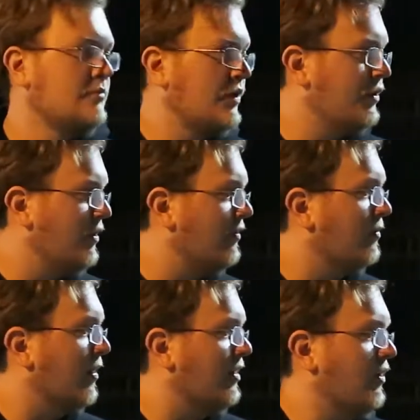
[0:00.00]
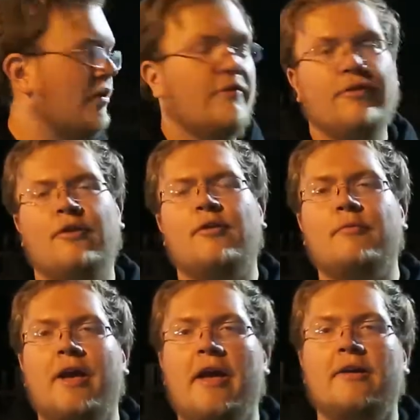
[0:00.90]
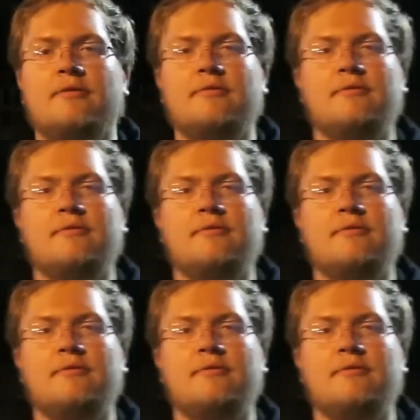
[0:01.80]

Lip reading: You're using my car for your own game.